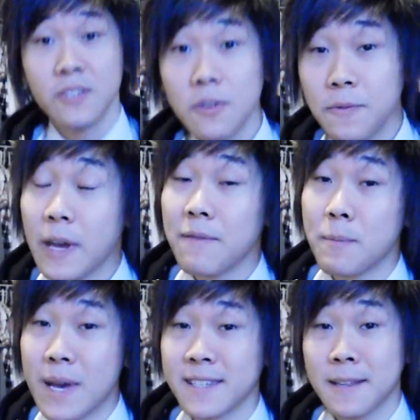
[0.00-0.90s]
So if you have a
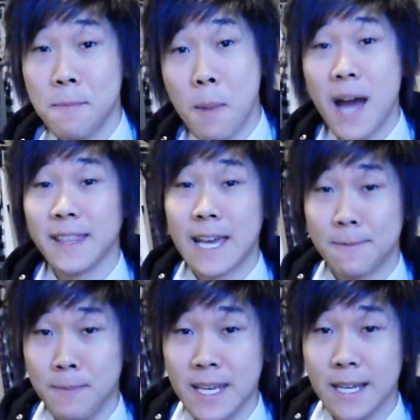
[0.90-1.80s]
messed up mind
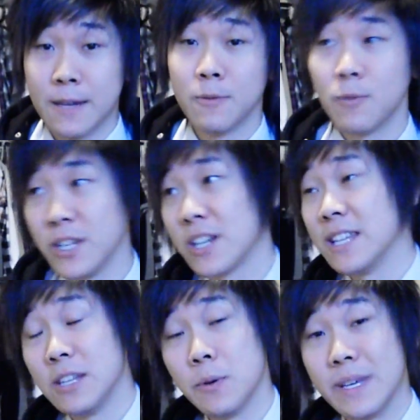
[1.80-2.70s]
like me, what you
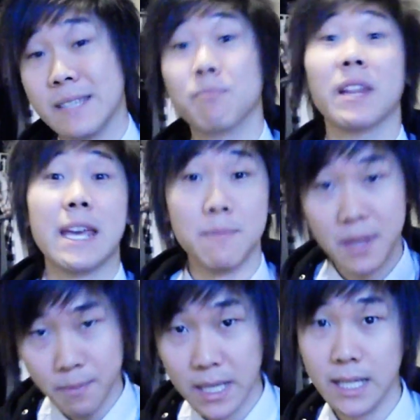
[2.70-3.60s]
can do is blame
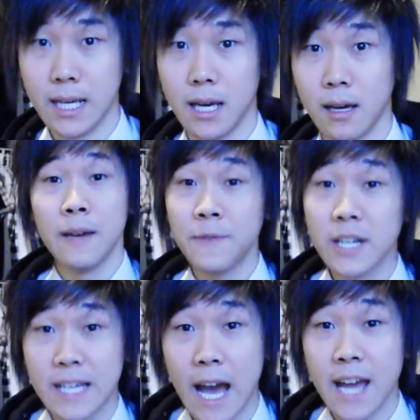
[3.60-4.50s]
the media. If
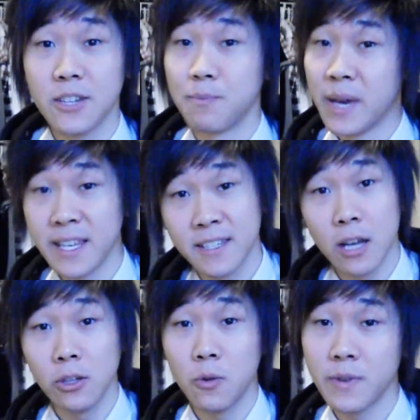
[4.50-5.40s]
you're a guy and you piss
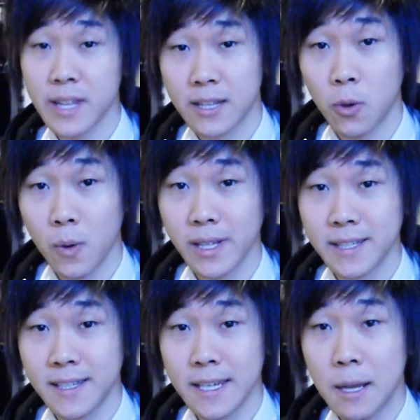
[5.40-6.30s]
all over the
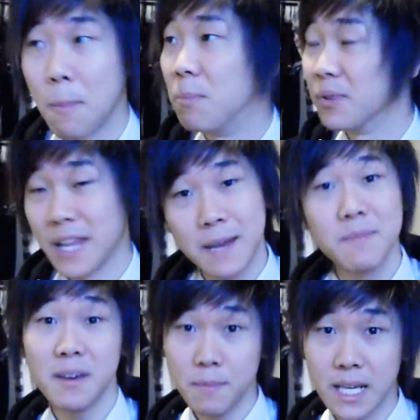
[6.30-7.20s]
toilet seat,
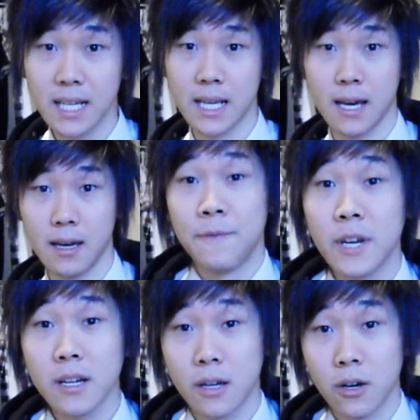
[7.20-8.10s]
blame the media. If
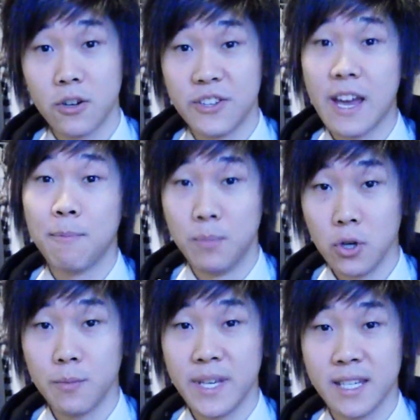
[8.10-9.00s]
you're a girl and you have
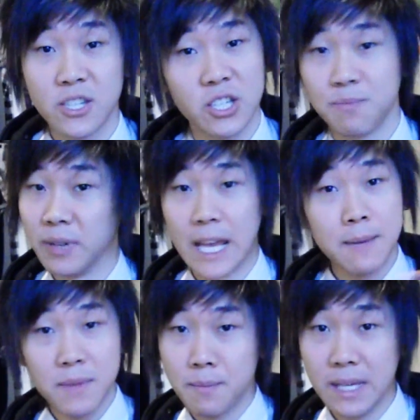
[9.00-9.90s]
boobies, just
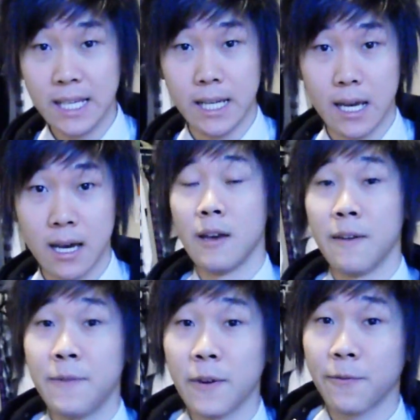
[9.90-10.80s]
blame the media.
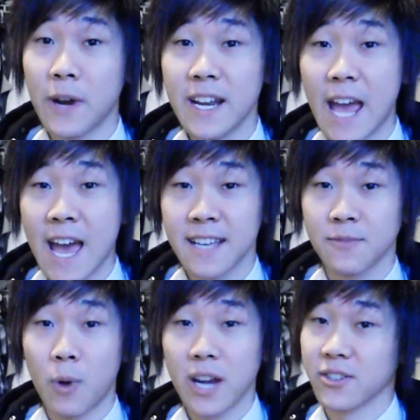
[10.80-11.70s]
If your friend
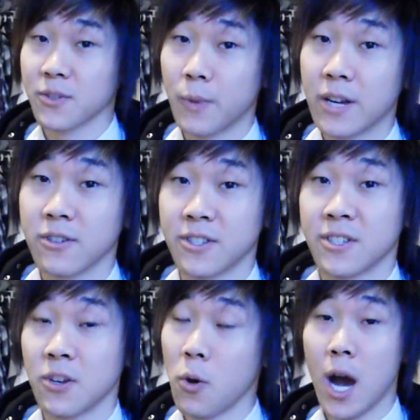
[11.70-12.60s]
asks why your sweater is
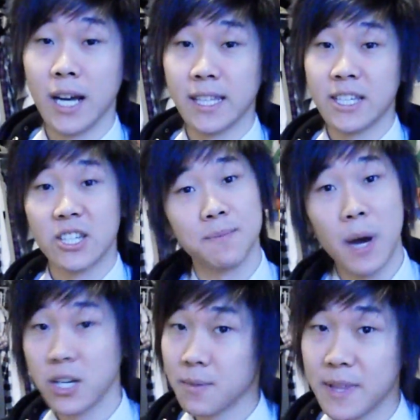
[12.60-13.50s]
so ugly, just
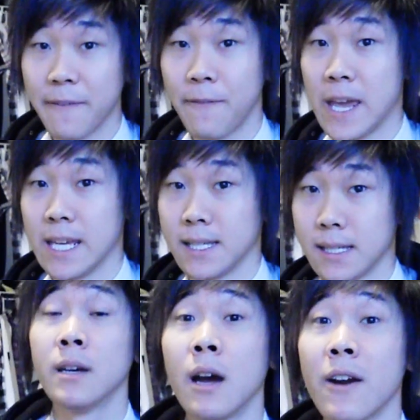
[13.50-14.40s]
punch him in the
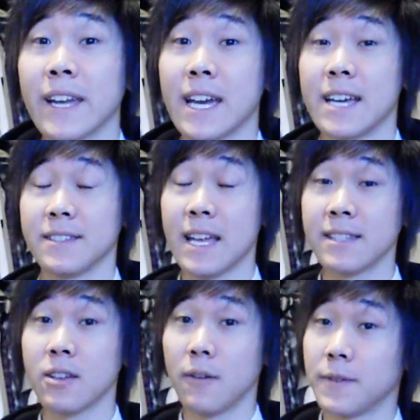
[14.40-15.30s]
face. Alright guys, so
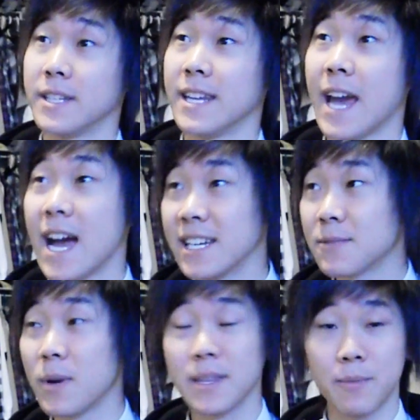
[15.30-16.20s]
that's all for today. I
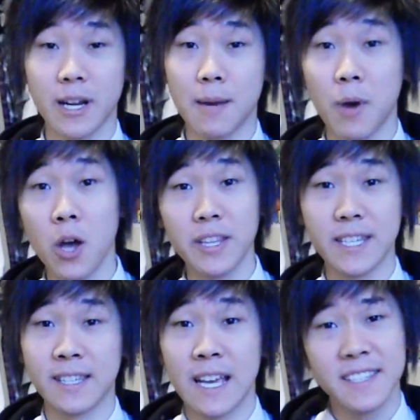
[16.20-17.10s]
just wanted to bring up all
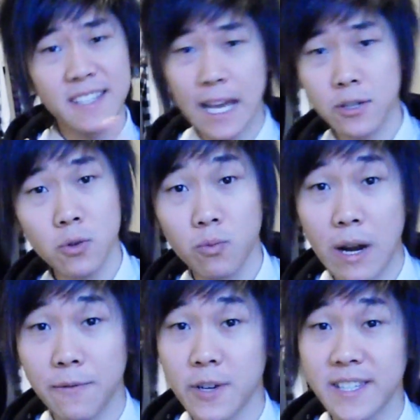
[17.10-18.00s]
these sexual
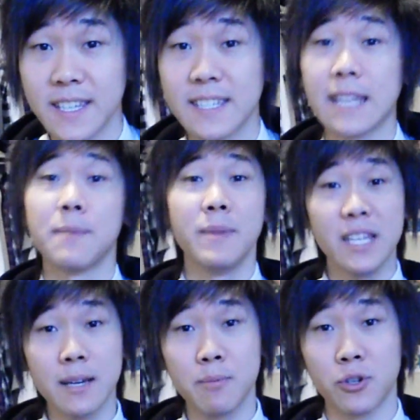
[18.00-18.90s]
references that the
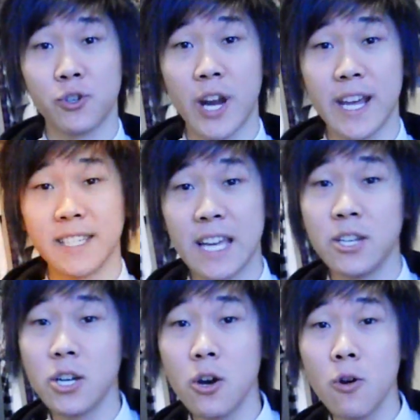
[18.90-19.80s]
media portrays.
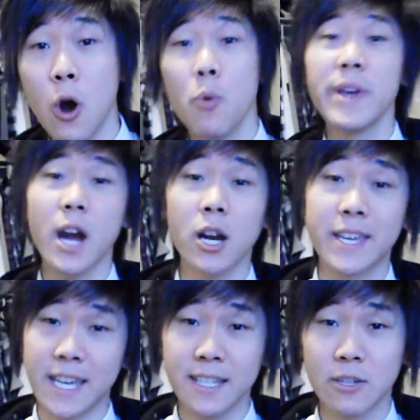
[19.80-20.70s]
And you know, we are
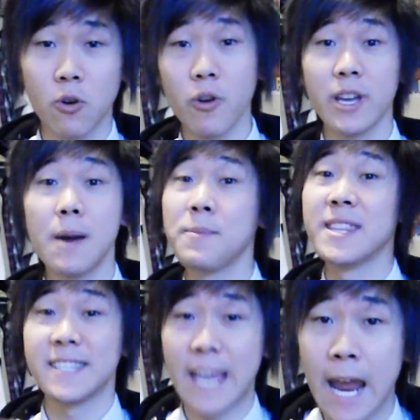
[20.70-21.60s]
kids growing up
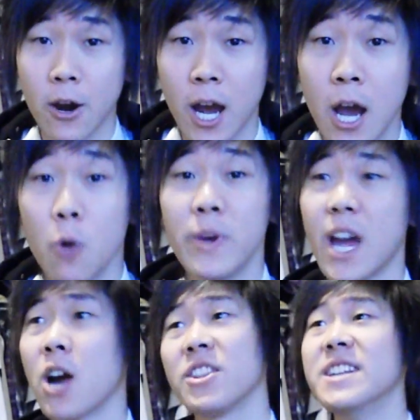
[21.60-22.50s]
in this era. We
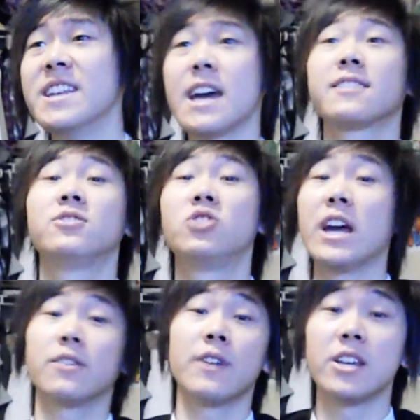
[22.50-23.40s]
are the next
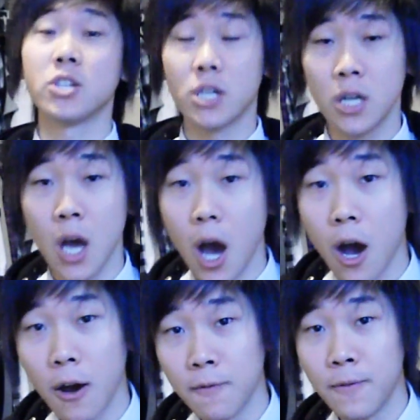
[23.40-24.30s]
generation
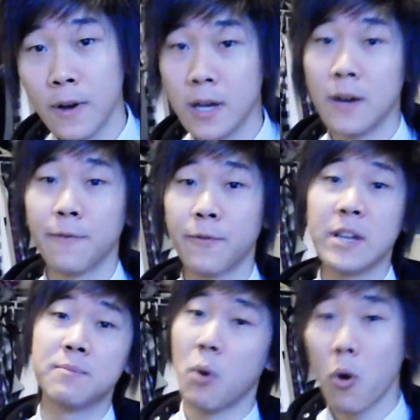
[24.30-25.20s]
of
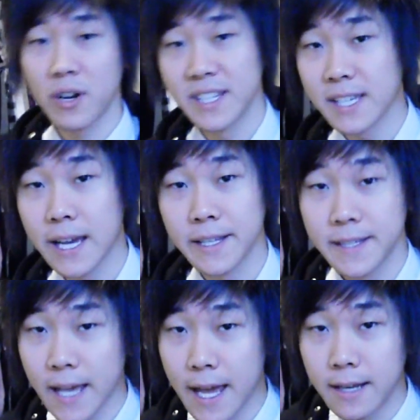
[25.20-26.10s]
free porn
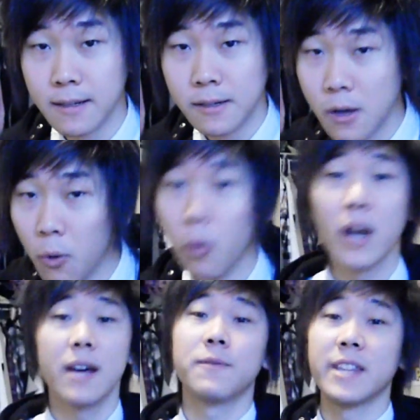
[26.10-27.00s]
sites and
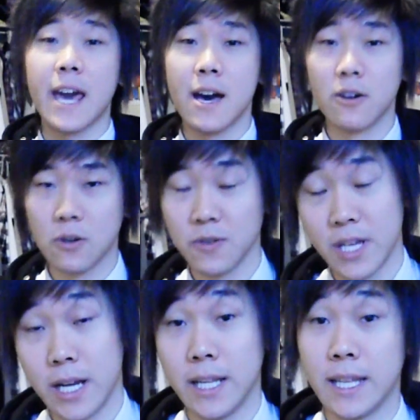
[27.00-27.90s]
whatever the hell goes
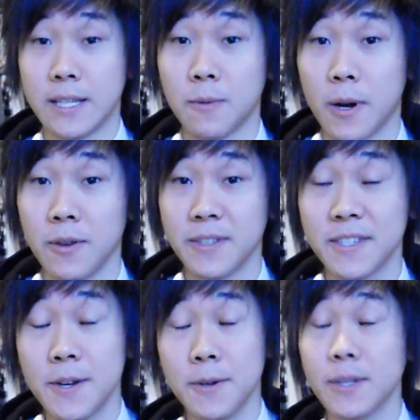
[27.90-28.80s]
on in this world.
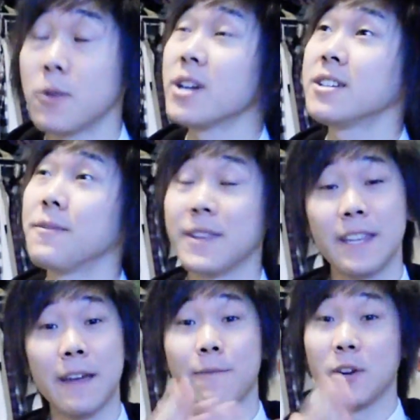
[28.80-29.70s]
So the question of the
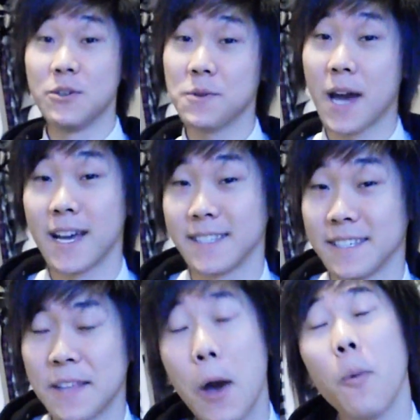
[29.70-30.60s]
day for you guys
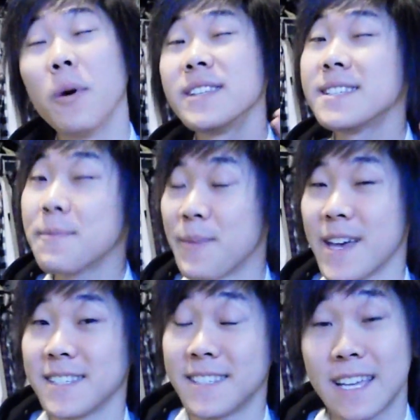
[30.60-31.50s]
is, what's the
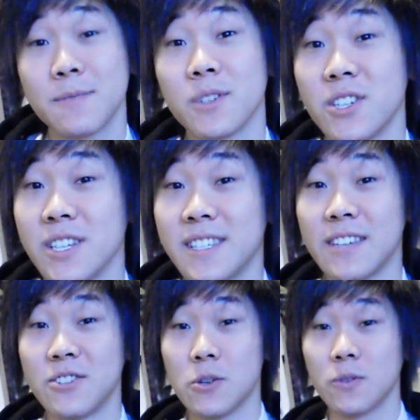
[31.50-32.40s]
best that's what she
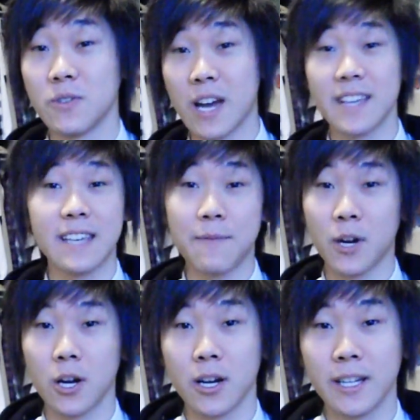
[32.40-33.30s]
said joke you guys
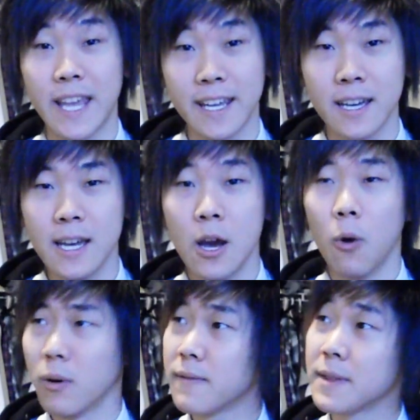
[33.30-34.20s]
ever heard? Like,
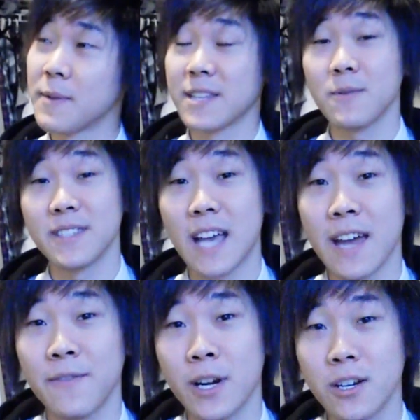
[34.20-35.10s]
one of the best ones
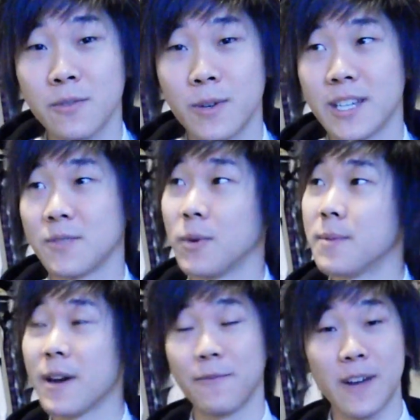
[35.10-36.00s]
I've heard was one
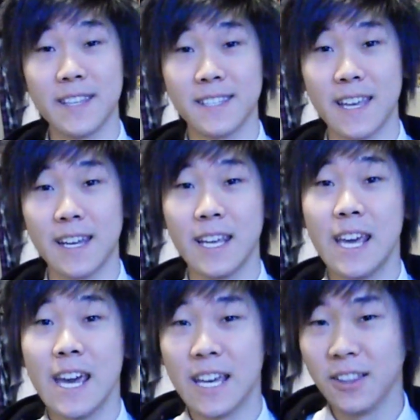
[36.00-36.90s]
of my friends said,
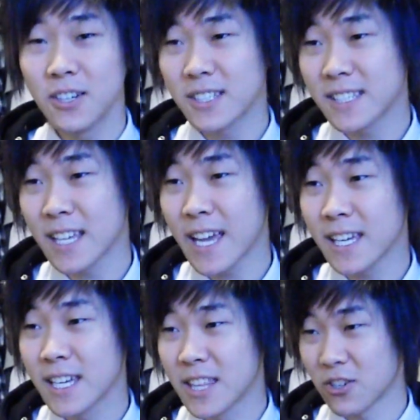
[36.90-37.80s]
it looks
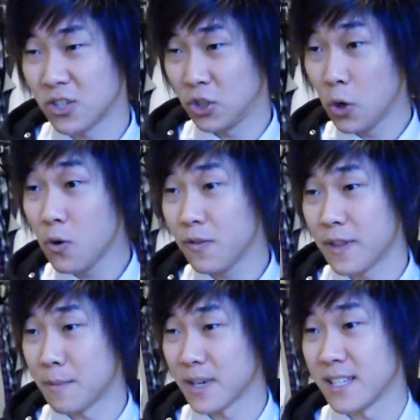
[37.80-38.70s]
like there's two of
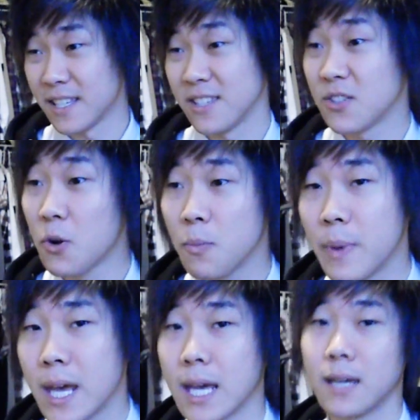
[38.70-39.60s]
them because it's so
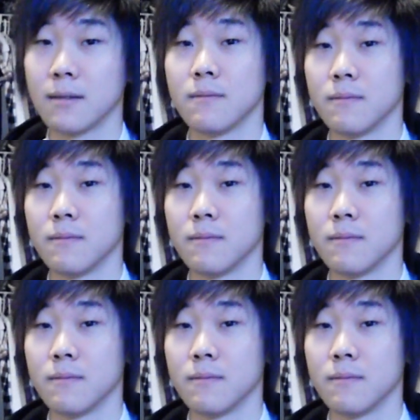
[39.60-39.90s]
big.